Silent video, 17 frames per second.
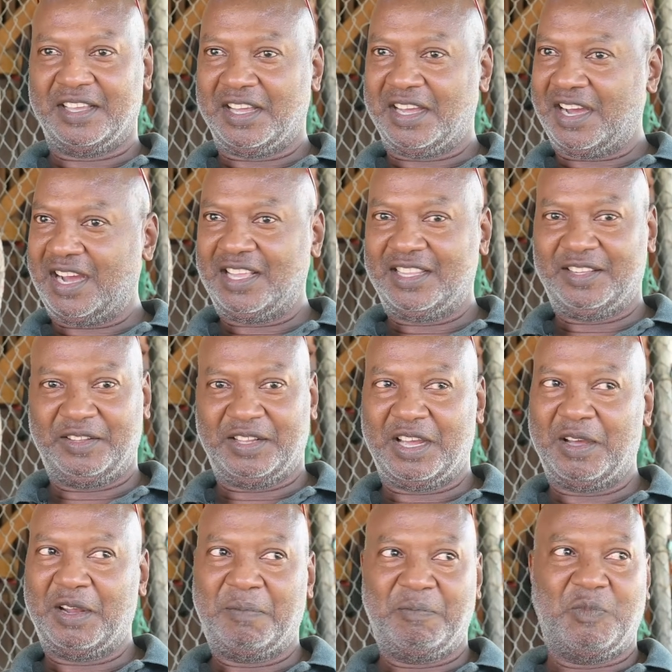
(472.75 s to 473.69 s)

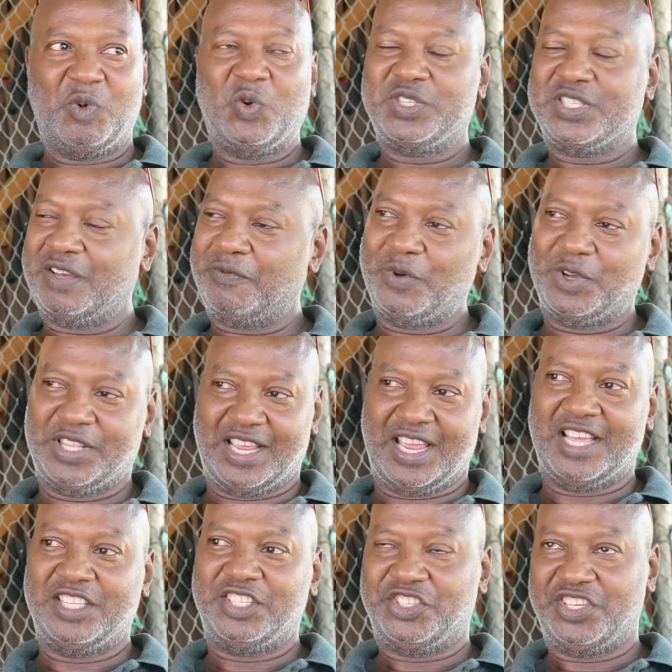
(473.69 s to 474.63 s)
Most of what
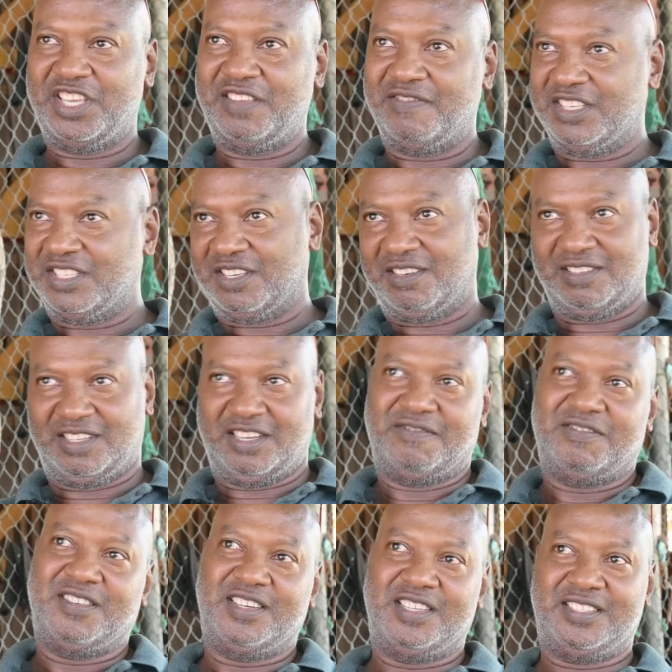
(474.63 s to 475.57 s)
I achieve is out
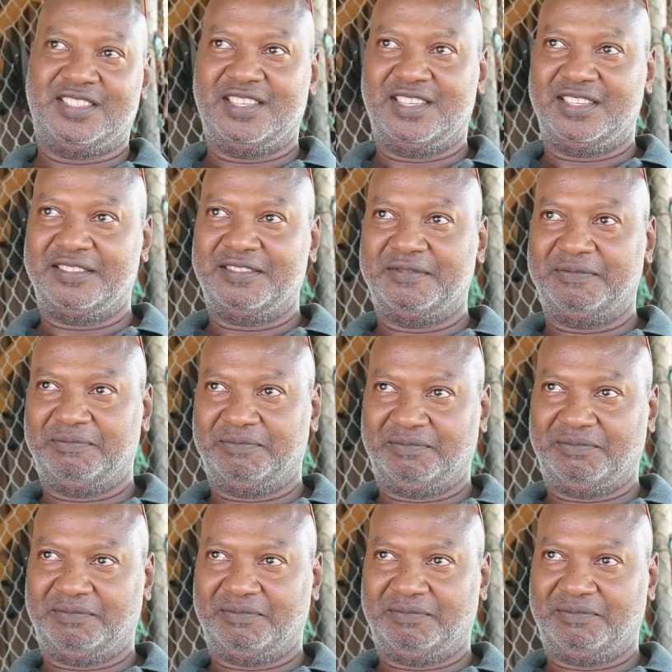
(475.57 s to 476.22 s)
of racing.